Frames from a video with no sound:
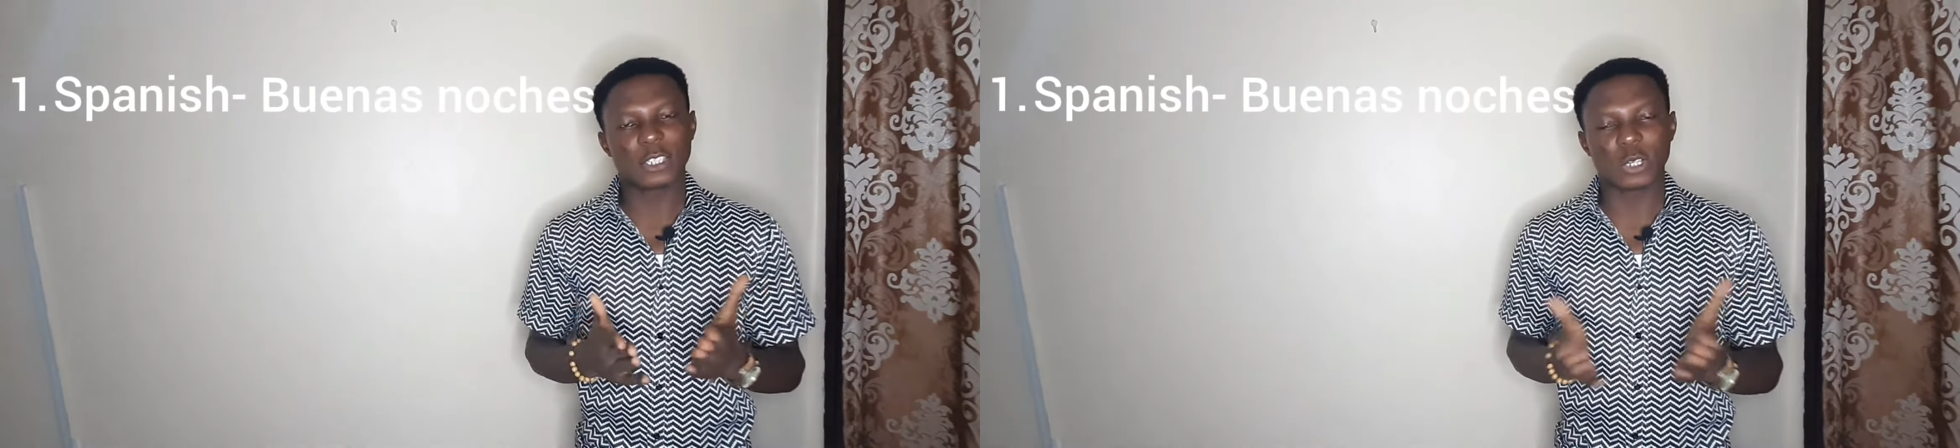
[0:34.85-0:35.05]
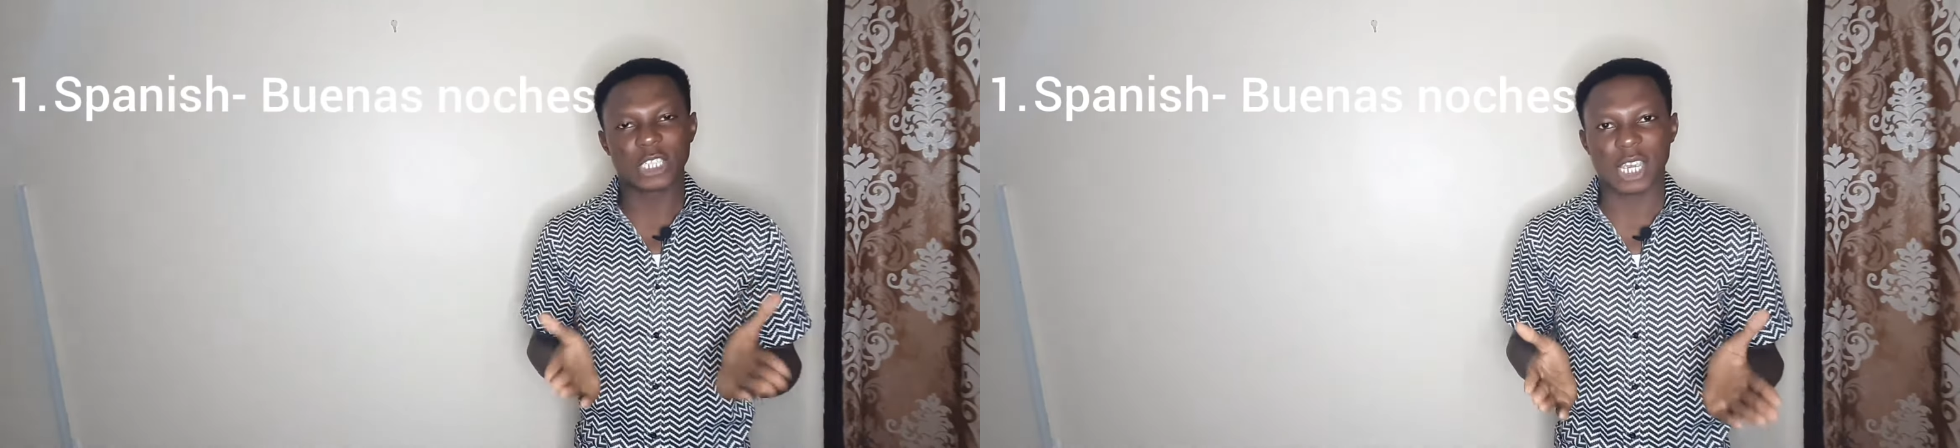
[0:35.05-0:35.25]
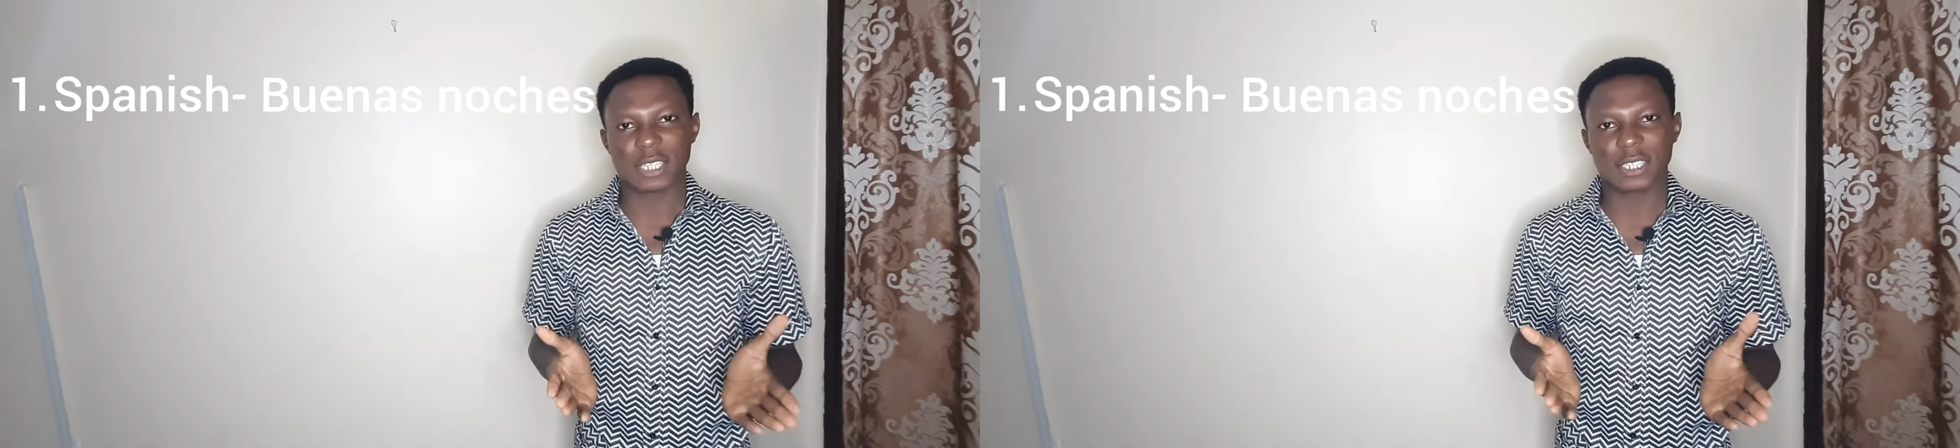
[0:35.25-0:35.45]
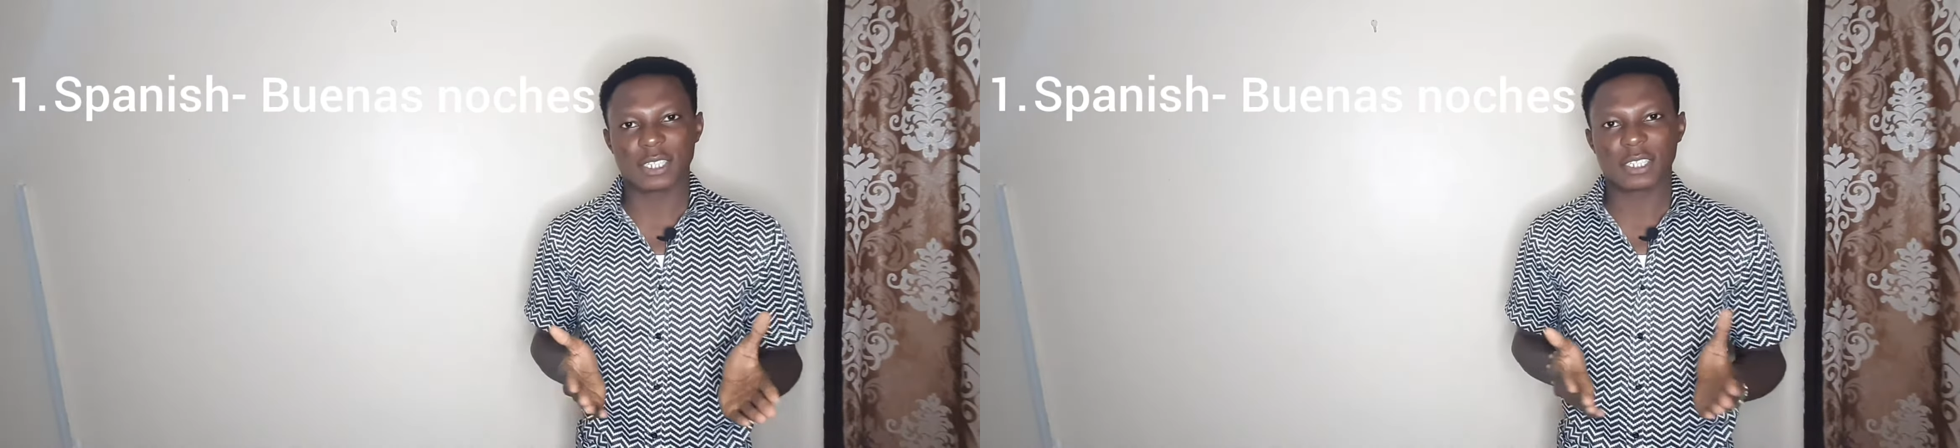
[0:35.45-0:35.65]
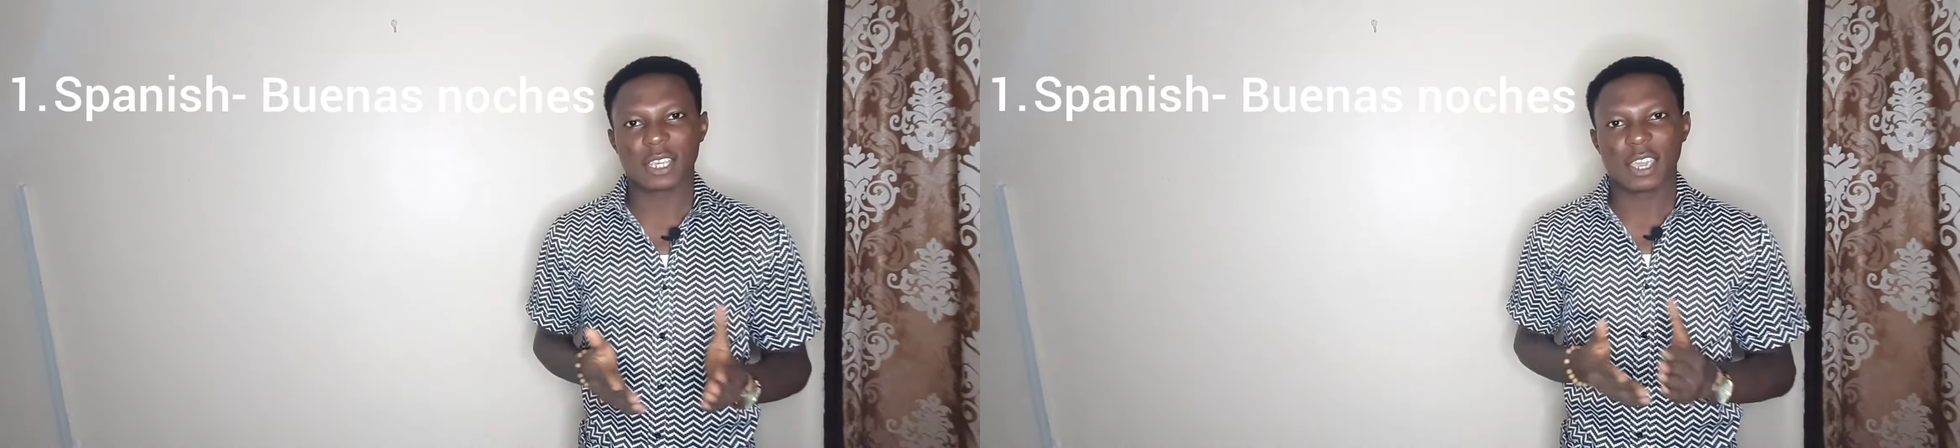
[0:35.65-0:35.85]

noches.